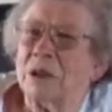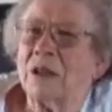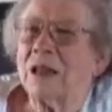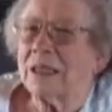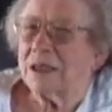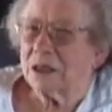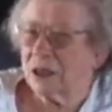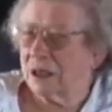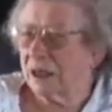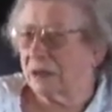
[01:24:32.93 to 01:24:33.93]
But Annie
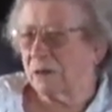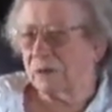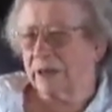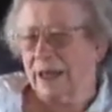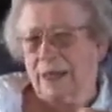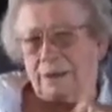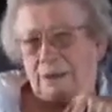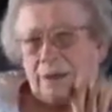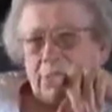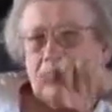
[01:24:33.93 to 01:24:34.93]
just couldn't get over that
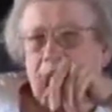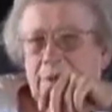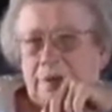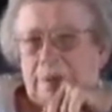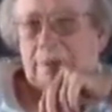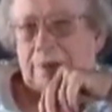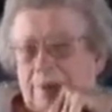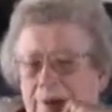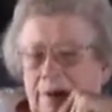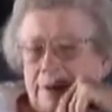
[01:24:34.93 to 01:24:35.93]

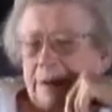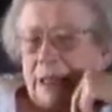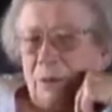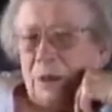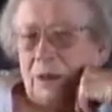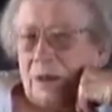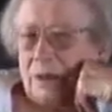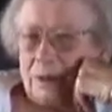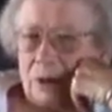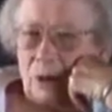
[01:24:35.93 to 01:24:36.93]

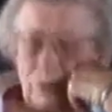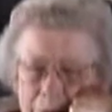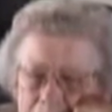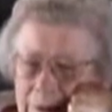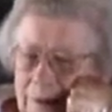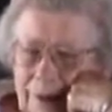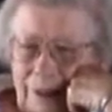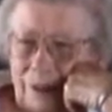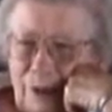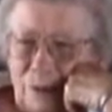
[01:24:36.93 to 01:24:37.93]
tablecloth. So I